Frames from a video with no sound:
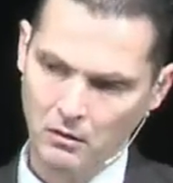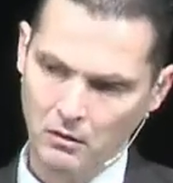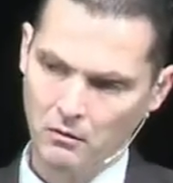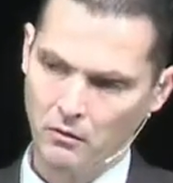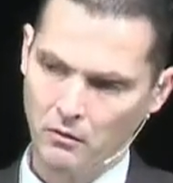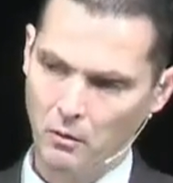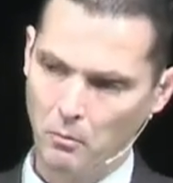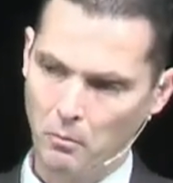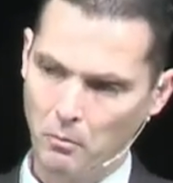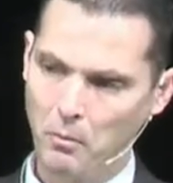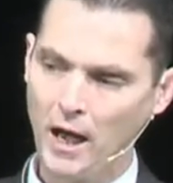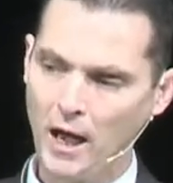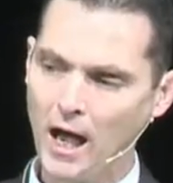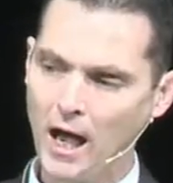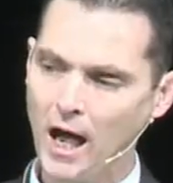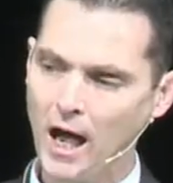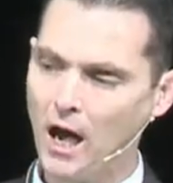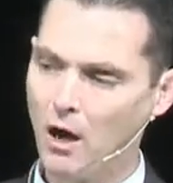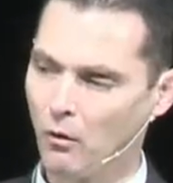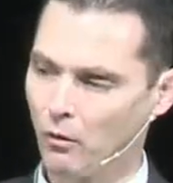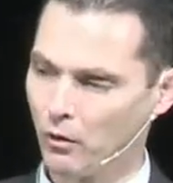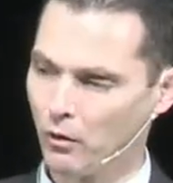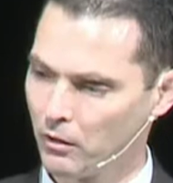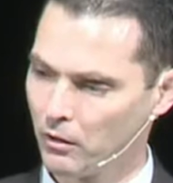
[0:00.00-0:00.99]
the
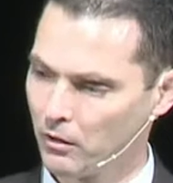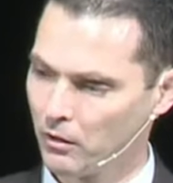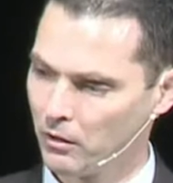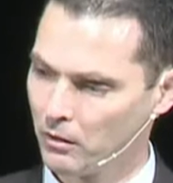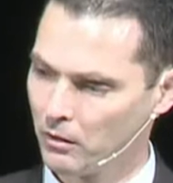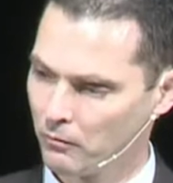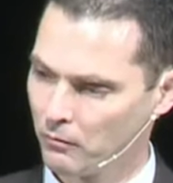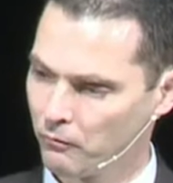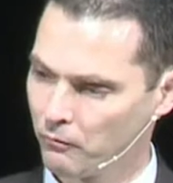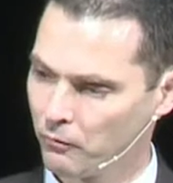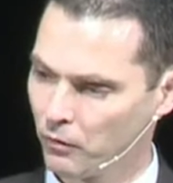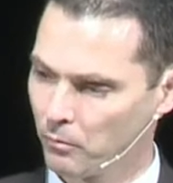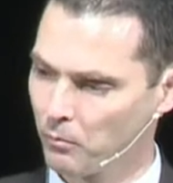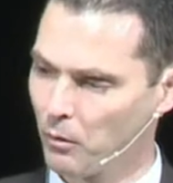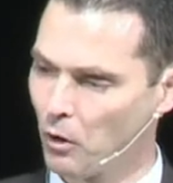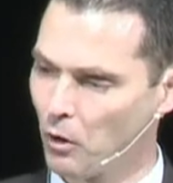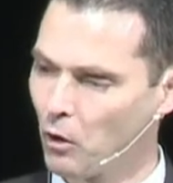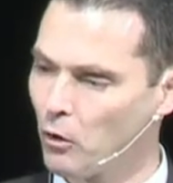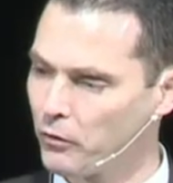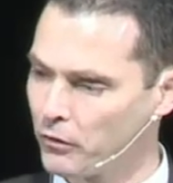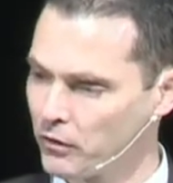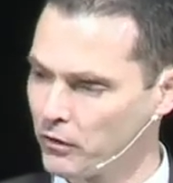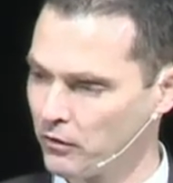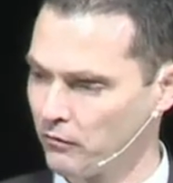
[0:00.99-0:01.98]
power for
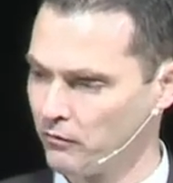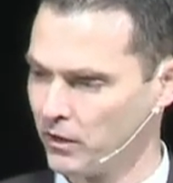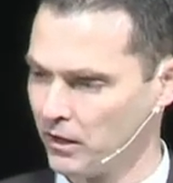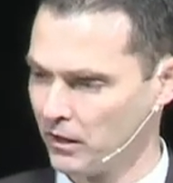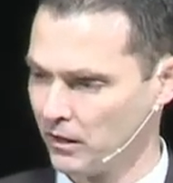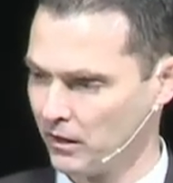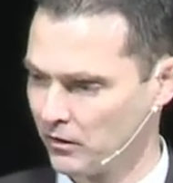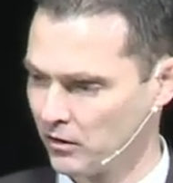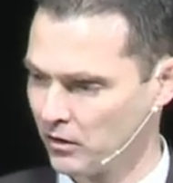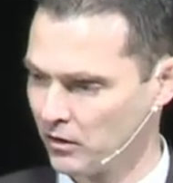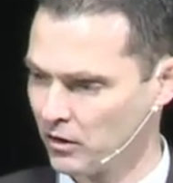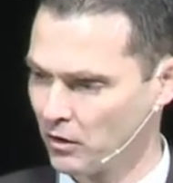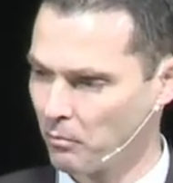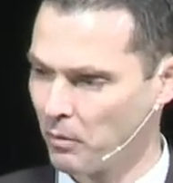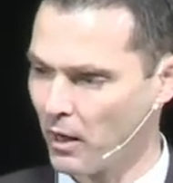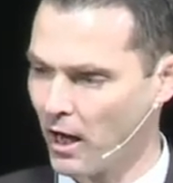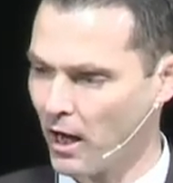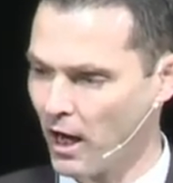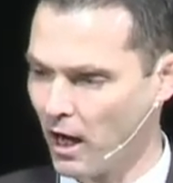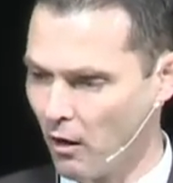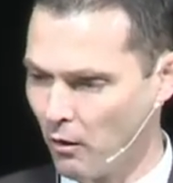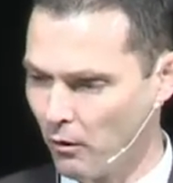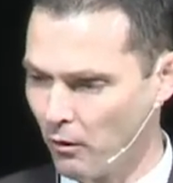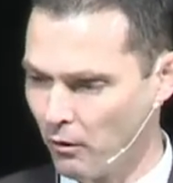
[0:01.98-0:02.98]
both of these, the
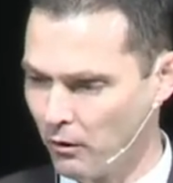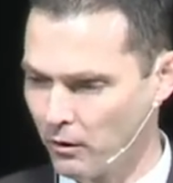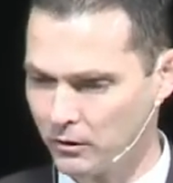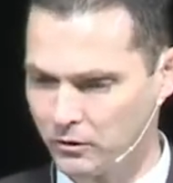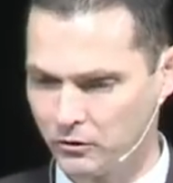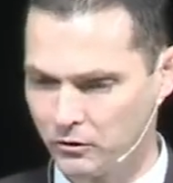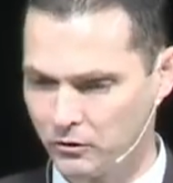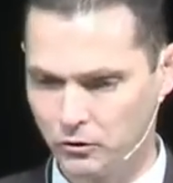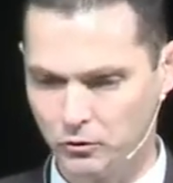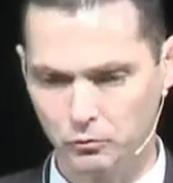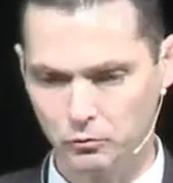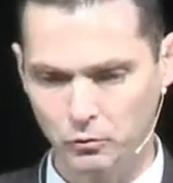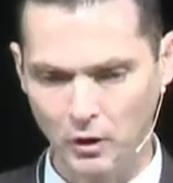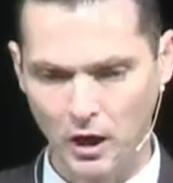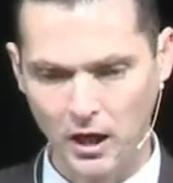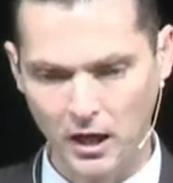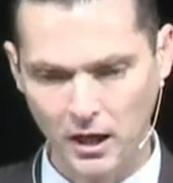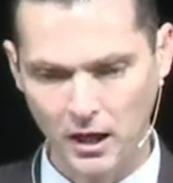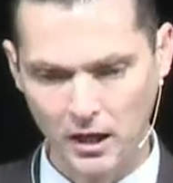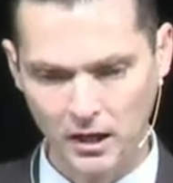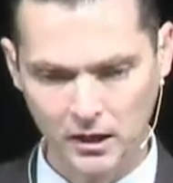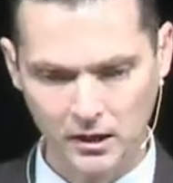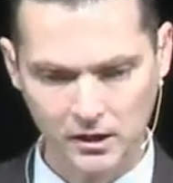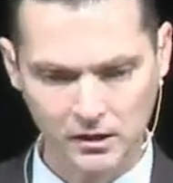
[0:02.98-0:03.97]
power to
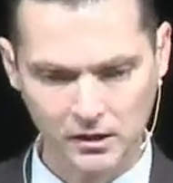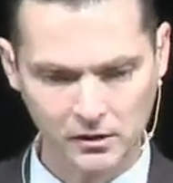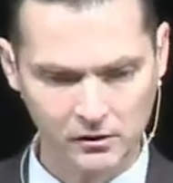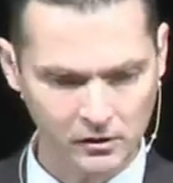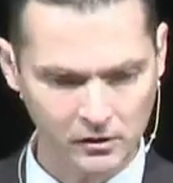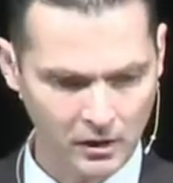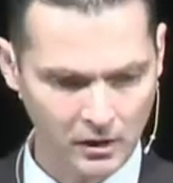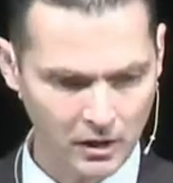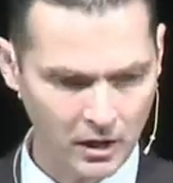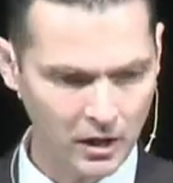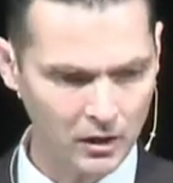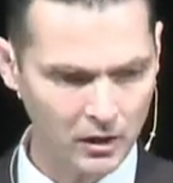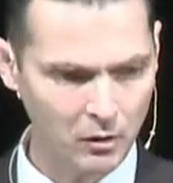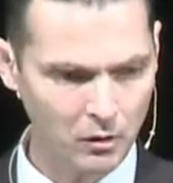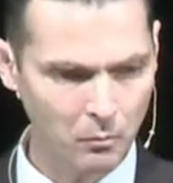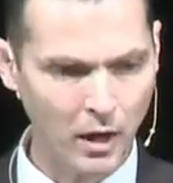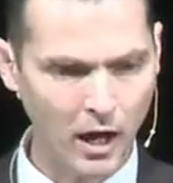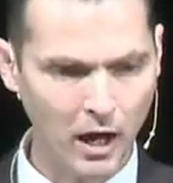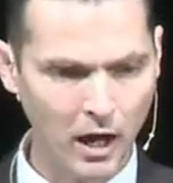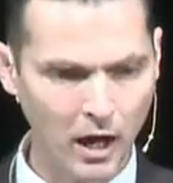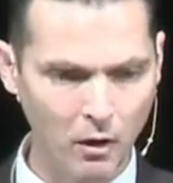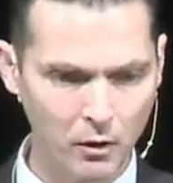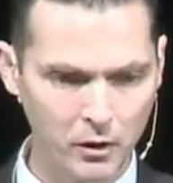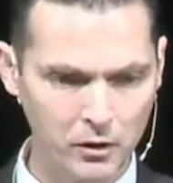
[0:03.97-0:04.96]
rise and the
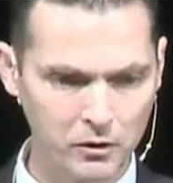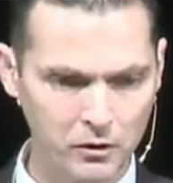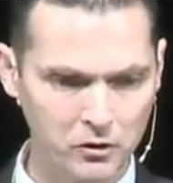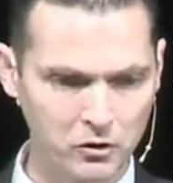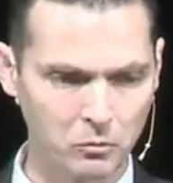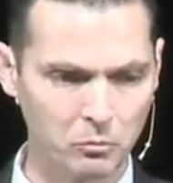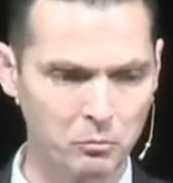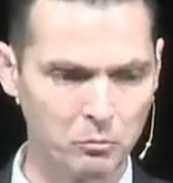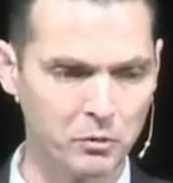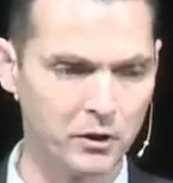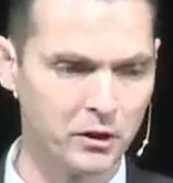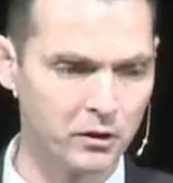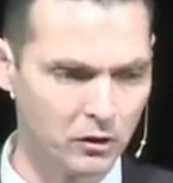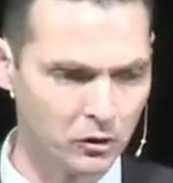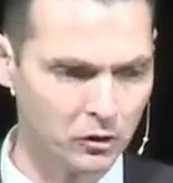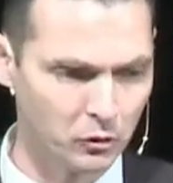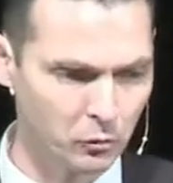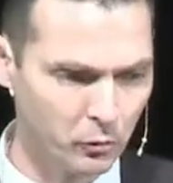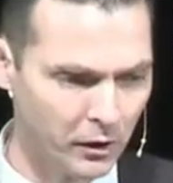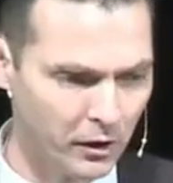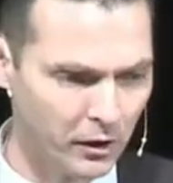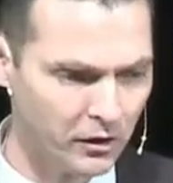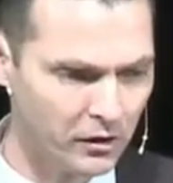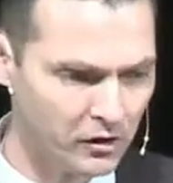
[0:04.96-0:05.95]
power to build,
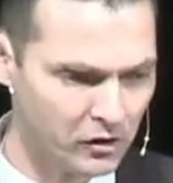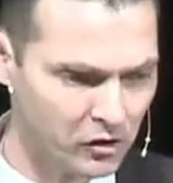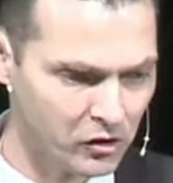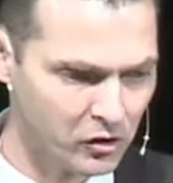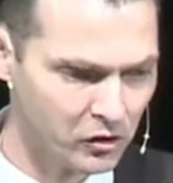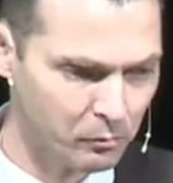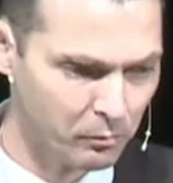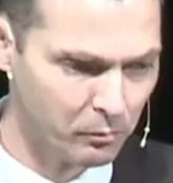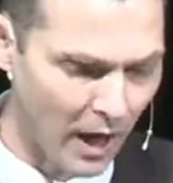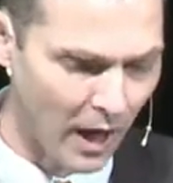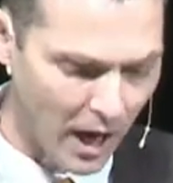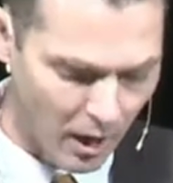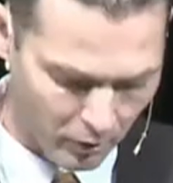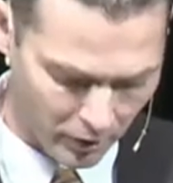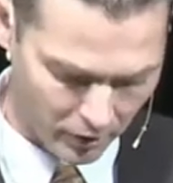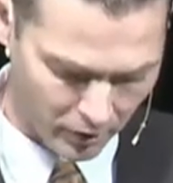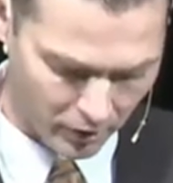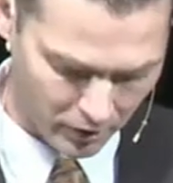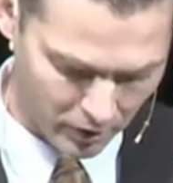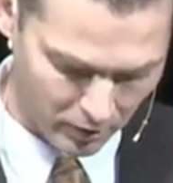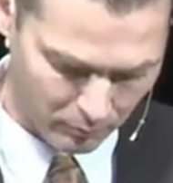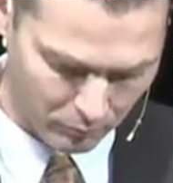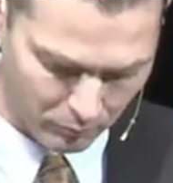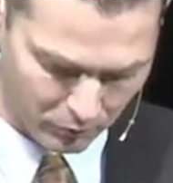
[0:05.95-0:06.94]
where this power
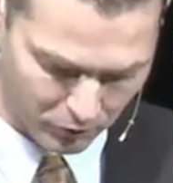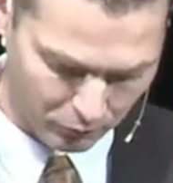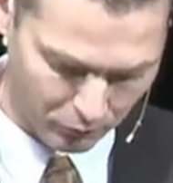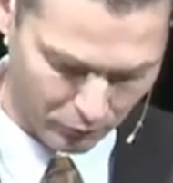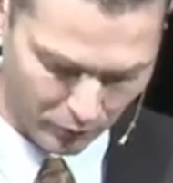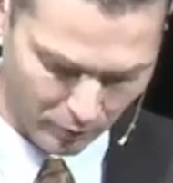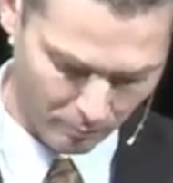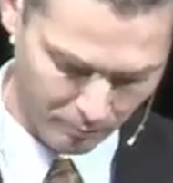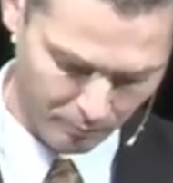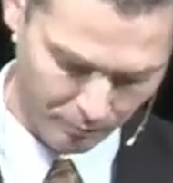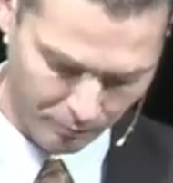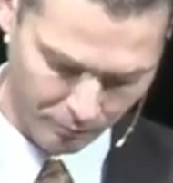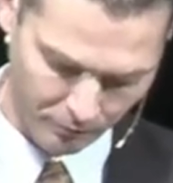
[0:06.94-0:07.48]
comes from.